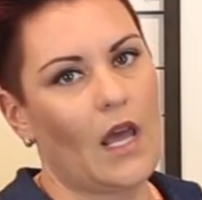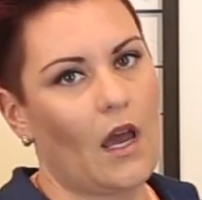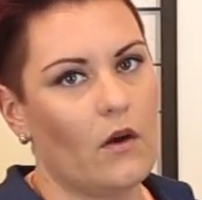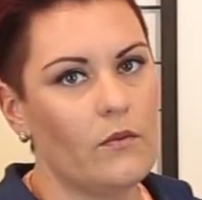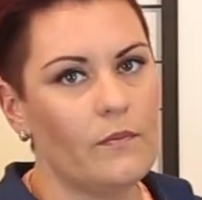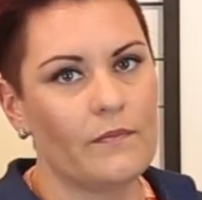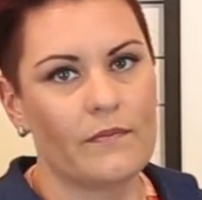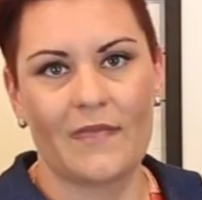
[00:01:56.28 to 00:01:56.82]

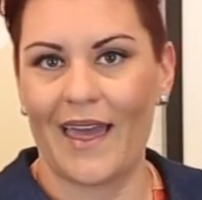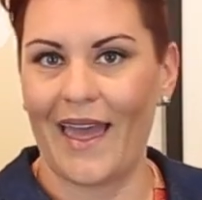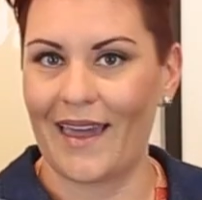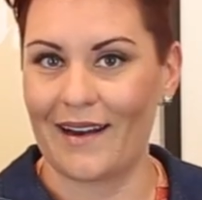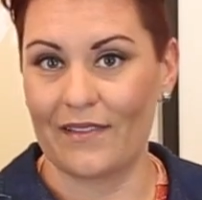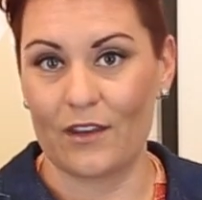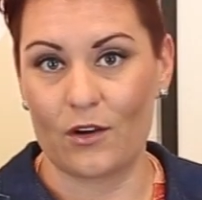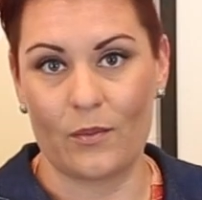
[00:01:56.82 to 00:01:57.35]
Now, that
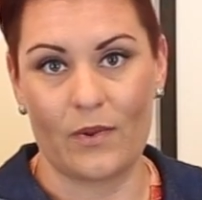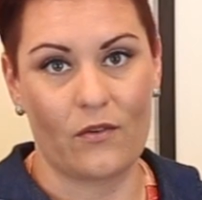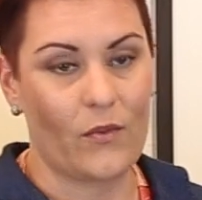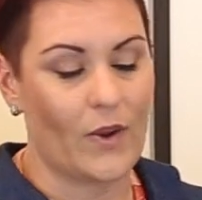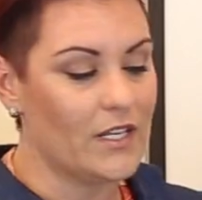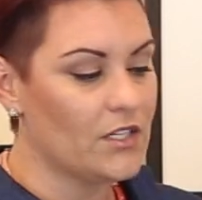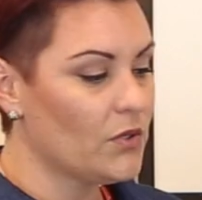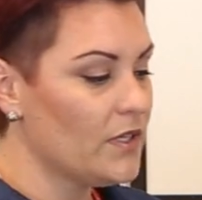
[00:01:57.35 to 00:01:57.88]
had a little bit
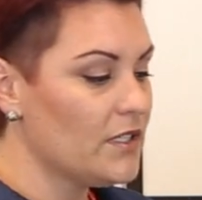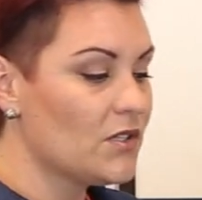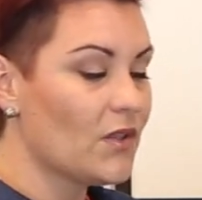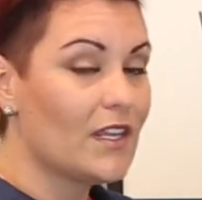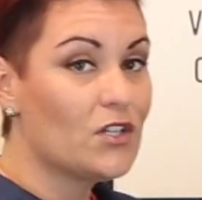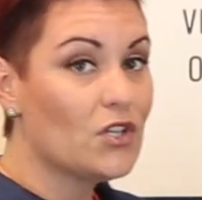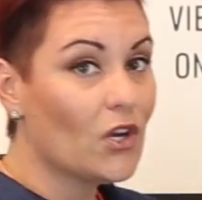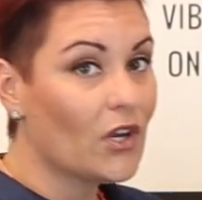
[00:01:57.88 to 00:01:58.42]
of weight to it,
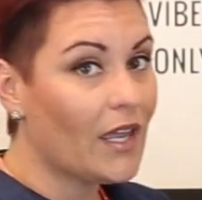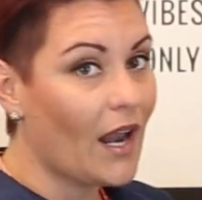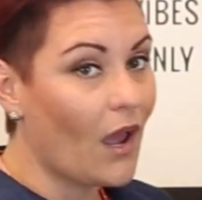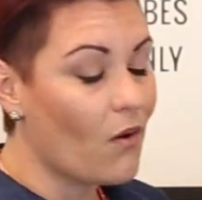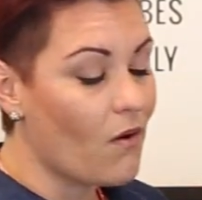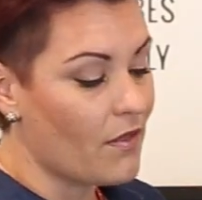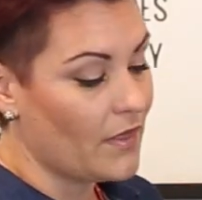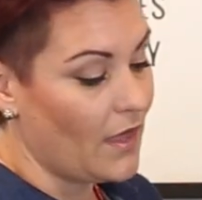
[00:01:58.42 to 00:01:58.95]
so they took it
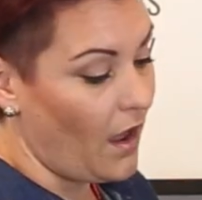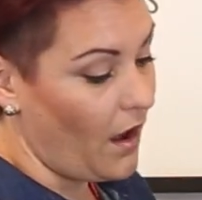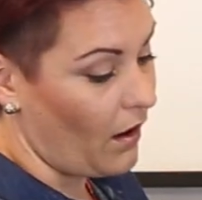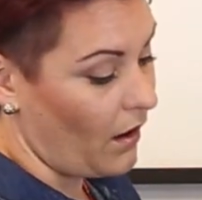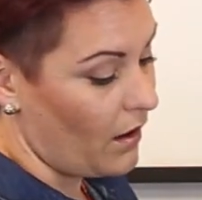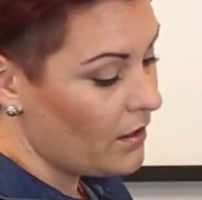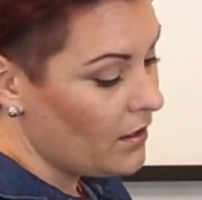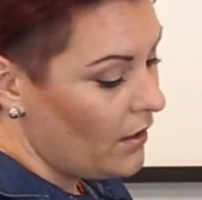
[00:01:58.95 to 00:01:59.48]
out on the
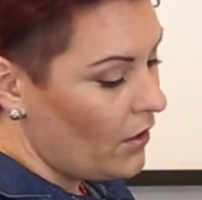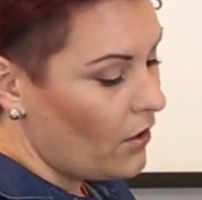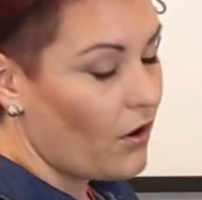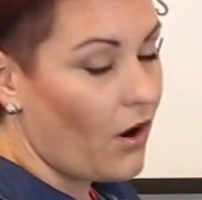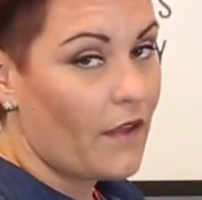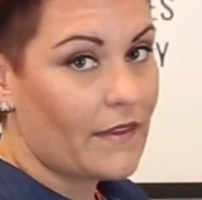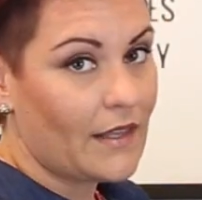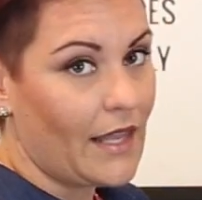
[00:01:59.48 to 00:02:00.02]

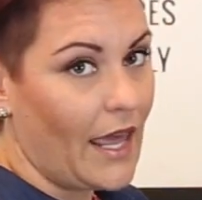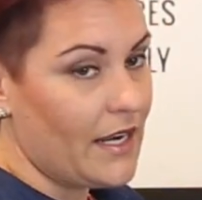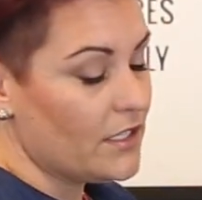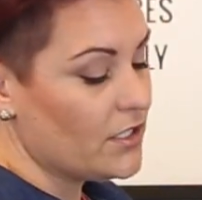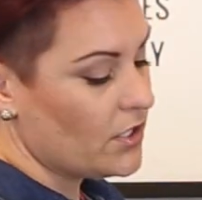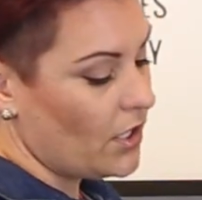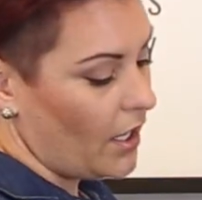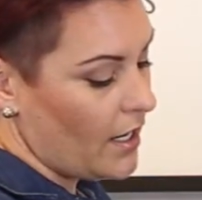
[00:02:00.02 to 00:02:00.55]
on the
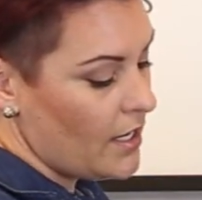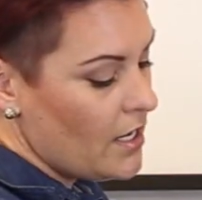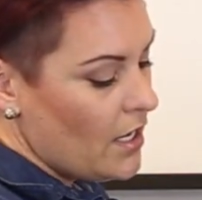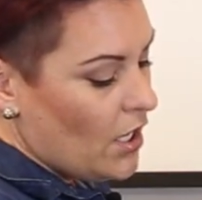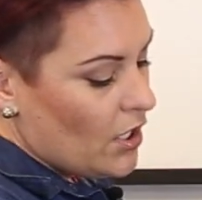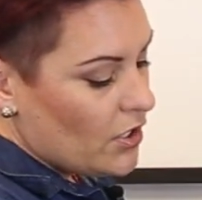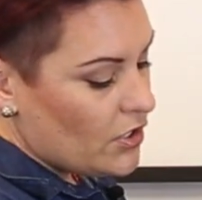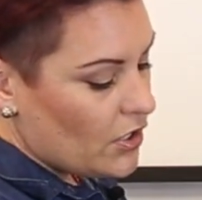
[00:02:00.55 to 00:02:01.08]
Lite, sorry.
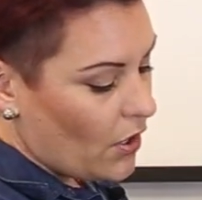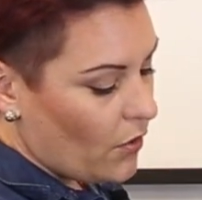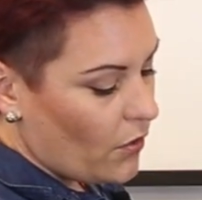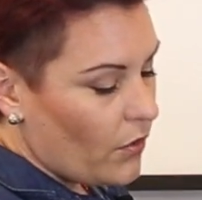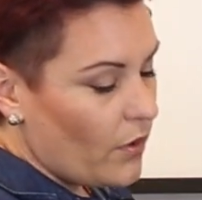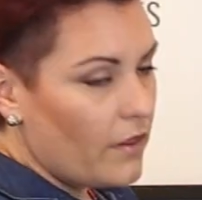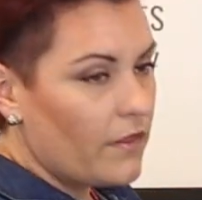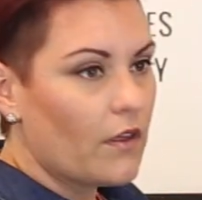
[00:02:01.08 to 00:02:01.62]

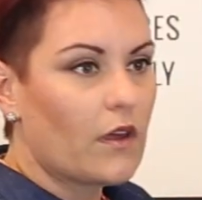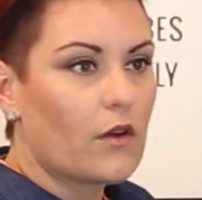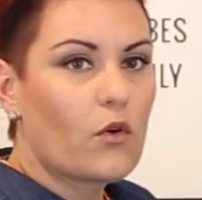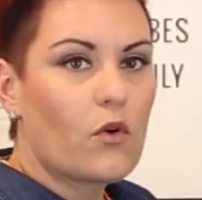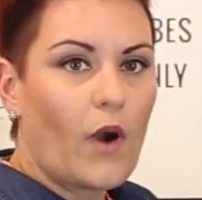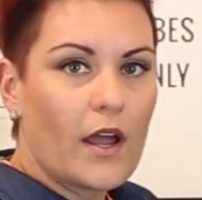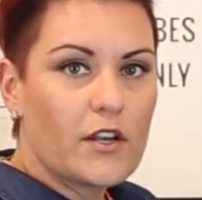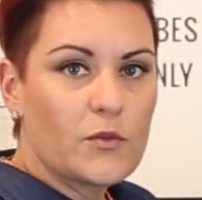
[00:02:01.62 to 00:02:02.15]
So the
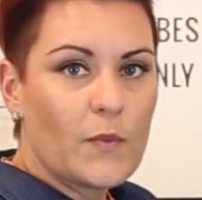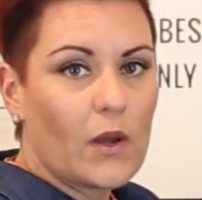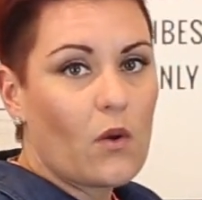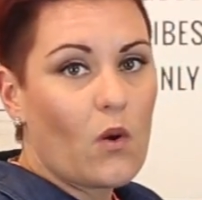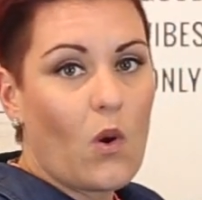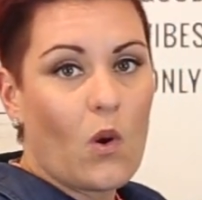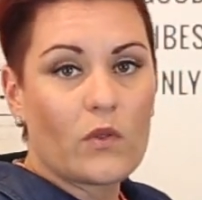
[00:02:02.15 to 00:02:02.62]
crotch buckle